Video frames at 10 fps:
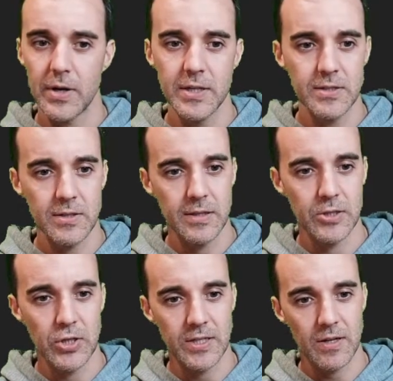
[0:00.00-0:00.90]
is in the
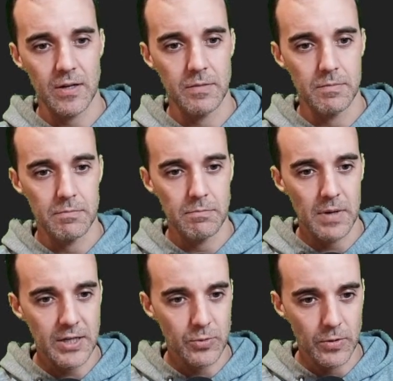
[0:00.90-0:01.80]
JSON
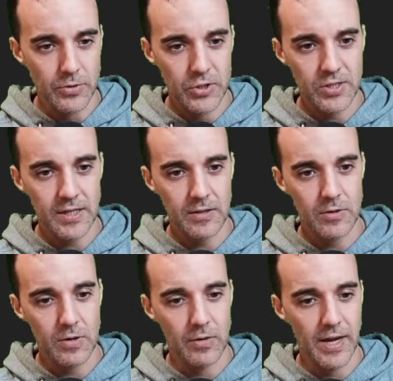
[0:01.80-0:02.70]
module, just like you
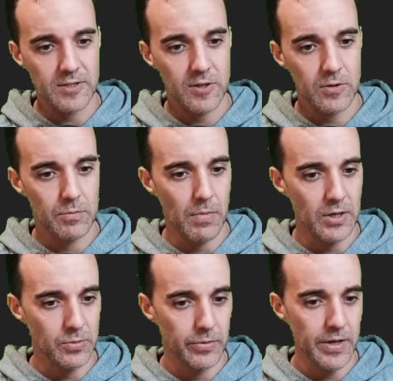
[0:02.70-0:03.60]
can execute the
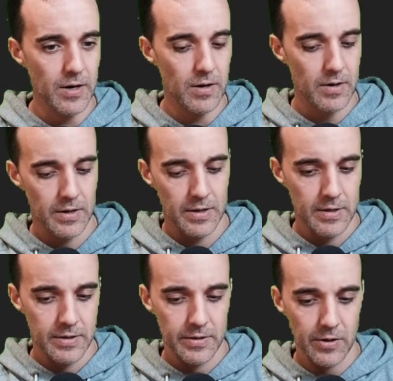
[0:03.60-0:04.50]
module there,
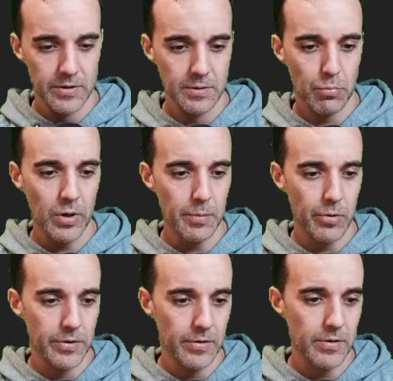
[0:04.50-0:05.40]
there's a pretty
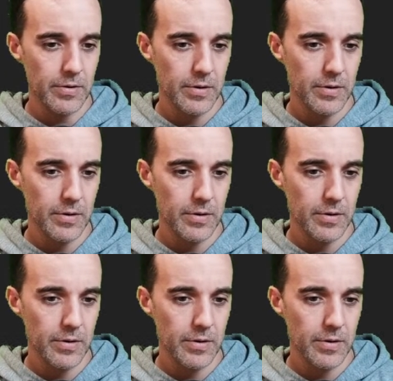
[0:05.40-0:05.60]
printer